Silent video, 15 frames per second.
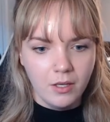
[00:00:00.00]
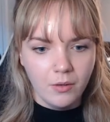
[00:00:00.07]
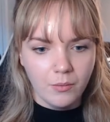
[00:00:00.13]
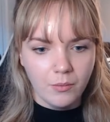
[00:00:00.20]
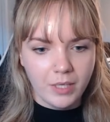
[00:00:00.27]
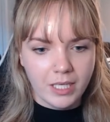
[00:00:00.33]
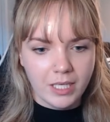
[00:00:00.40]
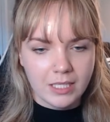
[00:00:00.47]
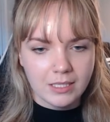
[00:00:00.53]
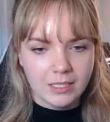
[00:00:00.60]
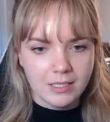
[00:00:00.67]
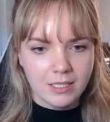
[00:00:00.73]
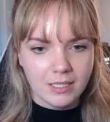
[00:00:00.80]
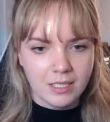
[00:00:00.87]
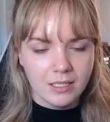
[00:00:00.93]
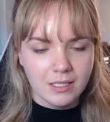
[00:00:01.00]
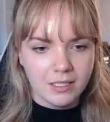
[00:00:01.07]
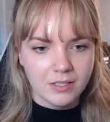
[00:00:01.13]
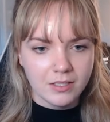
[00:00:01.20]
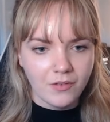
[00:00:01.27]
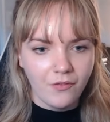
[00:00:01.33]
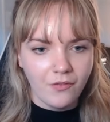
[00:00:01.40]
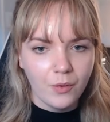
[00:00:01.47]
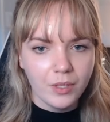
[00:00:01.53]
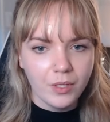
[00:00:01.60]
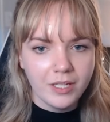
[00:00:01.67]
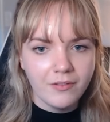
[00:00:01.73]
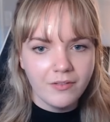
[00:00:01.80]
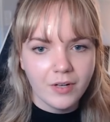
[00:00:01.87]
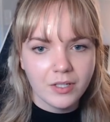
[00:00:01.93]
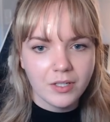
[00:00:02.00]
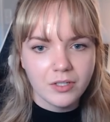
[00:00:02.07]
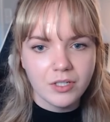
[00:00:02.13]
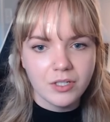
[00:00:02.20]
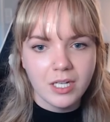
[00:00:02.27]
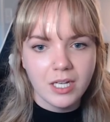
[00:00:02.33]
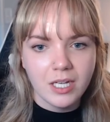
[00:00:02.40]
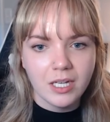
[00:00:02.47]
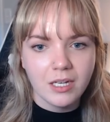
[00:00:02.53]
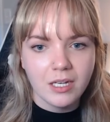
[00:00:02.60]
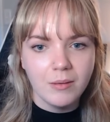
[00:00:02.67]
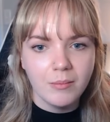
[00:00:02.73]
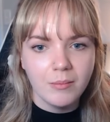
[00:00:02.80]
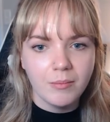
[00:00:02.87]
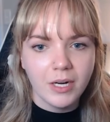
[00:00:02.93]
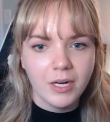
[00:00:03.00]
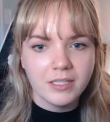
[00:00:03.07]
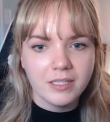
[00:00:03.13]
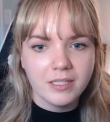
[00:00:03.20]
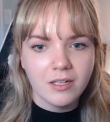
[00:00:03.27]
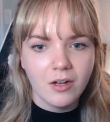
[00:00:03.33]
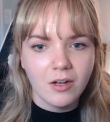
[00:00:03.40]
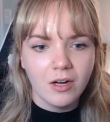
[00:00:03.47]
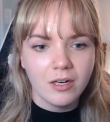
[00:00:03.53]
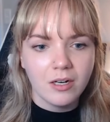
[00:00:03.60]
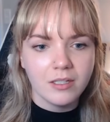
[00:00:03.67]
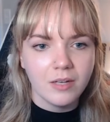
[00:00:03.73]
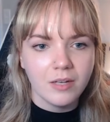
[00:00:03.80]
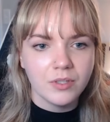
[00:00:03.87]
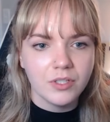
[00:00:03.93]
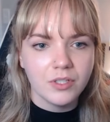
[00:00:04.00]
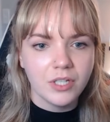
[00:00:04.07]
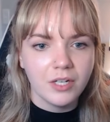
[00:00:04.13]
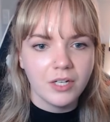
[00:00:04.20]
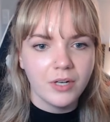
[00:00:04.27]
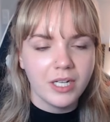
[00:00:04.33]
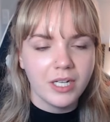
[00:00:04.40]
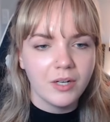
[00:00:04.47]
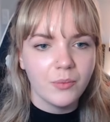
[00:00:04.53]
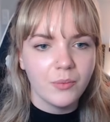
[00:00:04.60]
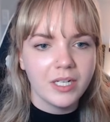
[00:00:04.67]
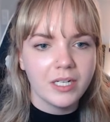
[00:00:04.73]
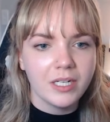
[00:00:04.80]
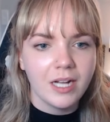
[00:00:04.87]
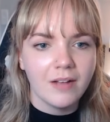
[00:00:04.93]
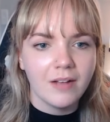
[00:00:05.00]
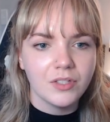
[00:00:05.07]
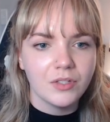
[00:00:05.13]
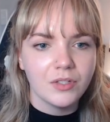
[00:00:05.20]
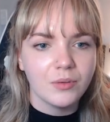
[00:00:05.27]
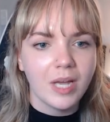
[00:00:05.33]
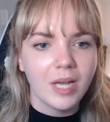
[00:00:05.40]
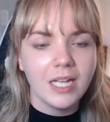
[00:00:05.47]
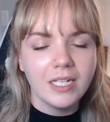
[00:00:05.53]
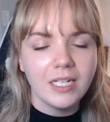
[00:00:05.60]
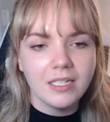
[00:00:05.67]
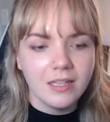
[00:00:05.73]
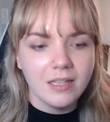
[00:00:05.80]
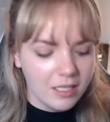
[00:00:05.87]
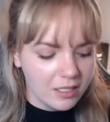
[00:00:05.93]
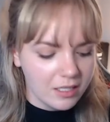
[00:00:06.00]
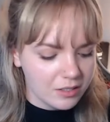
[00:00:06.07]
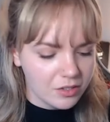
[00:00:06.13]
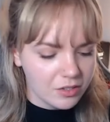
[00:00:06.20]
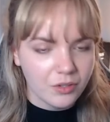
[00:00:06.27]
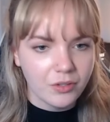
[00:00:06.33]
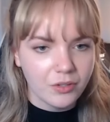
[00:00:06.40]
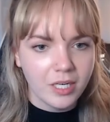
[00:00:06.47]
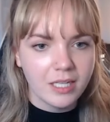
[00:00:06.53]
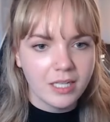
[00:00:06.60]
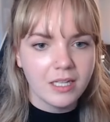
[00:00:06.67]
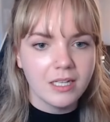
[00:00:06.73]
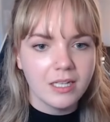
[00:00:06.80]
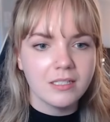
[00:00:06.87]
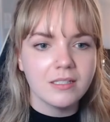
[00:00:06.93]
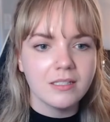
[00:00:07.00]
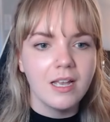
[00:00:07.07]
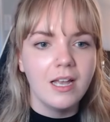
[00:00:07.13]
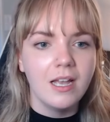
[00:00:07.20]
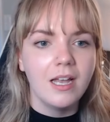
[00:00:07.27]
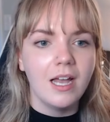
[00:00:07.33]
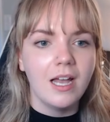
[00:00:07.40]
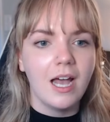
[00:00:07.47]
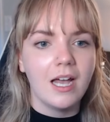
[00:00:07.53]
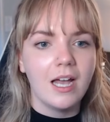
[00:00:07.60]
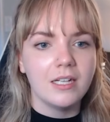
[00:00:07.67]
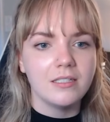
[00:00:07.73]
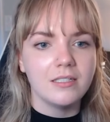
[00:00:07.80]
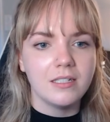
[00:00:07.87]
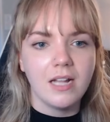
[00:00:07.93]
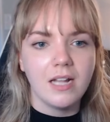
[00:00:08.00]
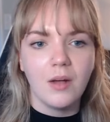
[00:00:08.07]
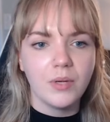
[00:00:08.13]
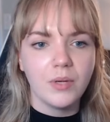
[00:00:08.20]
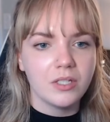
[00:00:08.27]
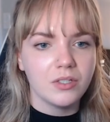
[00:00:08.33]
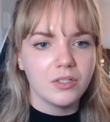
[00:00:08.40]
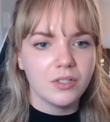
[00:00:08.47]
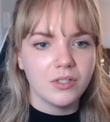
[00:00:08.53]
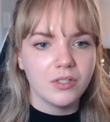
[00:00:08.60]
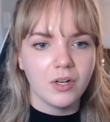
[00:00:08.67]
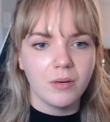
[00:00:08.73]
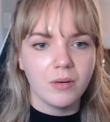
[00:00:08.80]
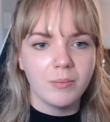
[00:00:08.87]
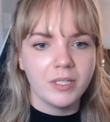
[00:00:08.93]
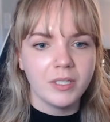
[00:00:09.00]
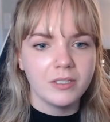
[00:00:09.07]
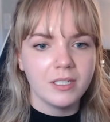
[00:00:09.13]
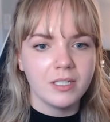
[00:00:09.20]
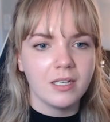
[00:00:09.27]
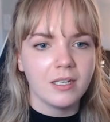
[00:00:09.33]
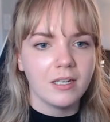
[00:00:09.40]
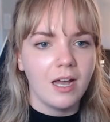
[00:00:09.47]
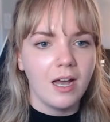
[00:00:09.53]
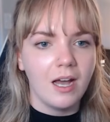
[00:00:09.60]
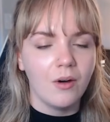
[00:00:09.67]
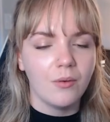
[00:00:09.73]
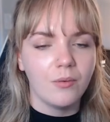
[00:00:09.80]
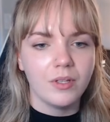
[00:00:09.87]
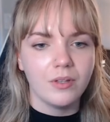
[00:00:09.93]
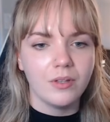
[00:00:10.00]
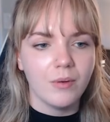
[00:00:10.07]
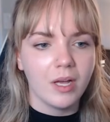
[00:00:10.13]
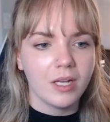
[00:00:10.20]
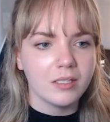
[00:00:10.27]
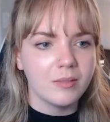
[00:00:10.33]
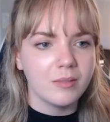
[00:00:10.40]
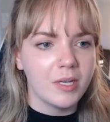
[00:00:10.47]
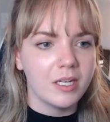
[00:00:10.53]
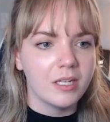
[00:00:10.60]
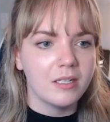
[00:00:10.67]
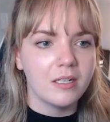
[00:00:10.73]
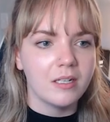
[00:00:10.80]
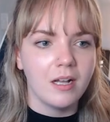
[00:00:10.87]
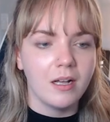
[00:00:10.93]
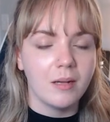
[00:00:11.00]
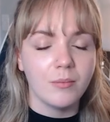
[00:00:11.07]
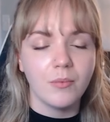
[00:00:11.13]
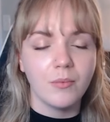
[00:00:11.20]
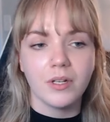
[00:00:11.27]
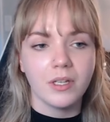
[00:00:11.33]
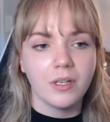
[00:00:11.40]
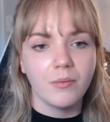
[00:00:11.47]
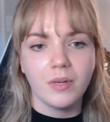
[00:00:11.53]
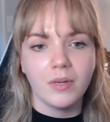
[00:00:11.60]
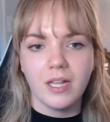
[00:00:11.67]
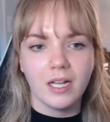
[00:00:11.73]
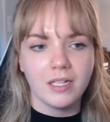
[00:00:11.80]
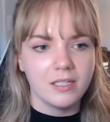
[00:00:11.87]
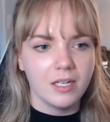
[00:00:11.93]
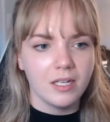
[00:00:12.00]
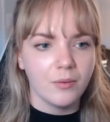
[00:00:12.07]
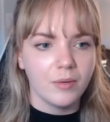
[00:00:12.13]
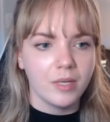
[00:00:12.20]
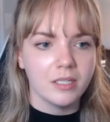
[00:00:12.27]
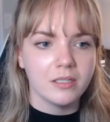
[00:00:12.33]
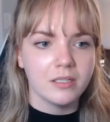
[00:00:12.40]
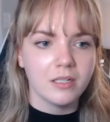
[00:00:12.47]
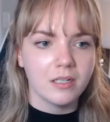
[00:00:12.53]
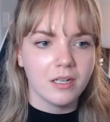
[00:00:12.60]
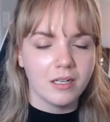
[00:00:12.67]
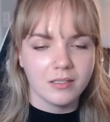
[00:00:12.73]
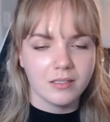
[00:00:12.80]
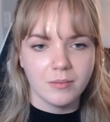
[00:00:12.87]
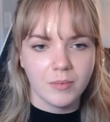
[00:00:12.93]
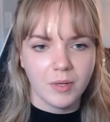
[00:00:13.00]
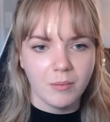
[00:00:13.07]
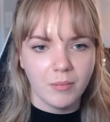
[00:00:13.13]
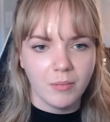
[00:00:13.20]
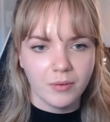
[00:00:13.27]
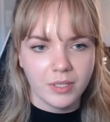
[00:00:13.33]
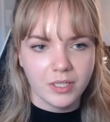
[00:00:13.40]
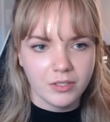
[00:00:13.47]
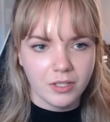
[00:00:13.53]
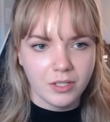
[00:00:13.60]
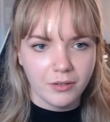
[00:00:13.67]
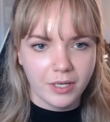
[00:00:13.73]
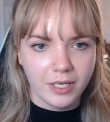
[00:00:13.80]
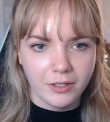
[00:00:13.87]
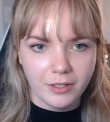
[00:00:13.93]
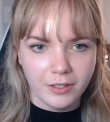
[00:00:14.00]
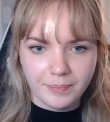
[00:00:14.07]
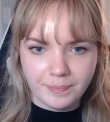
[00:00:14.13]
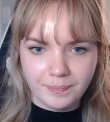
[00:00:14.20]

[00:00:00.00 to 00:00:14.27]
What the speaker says: We can see this fully functioning pricing card that was generated. We didn't have to do anything to create this. And now we can just start building out with UXPin, working with that Tailwind custom component generator.